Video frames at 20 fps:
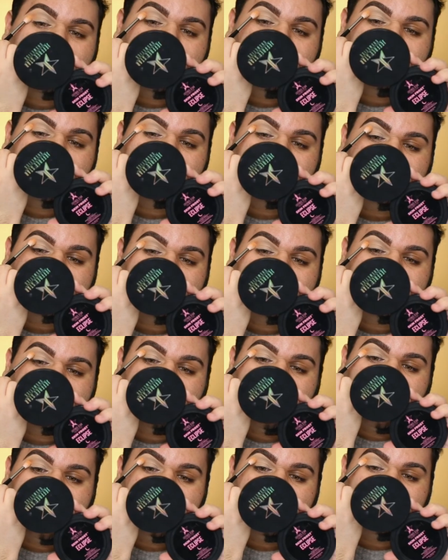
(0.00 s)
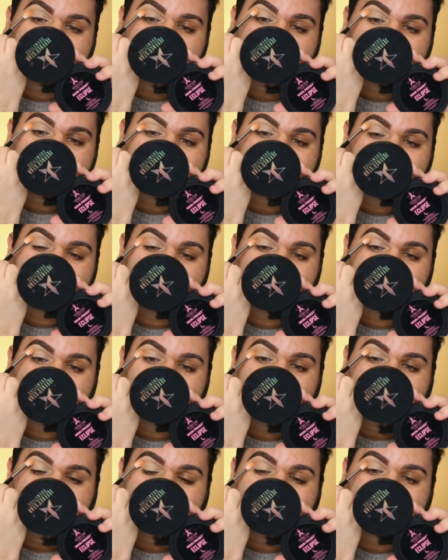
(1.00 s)
Very much inspired by Miss
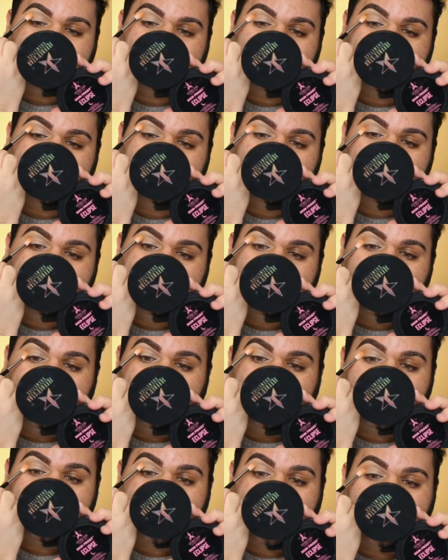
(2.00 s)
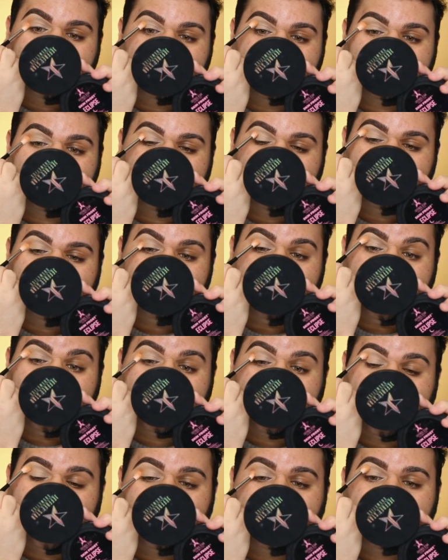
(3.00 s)
Fame when it comes to
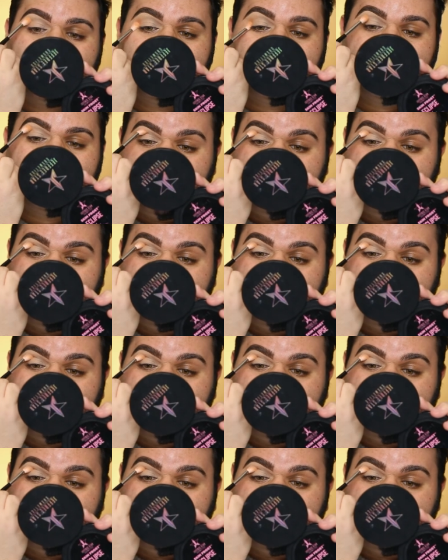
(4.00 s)
makeup.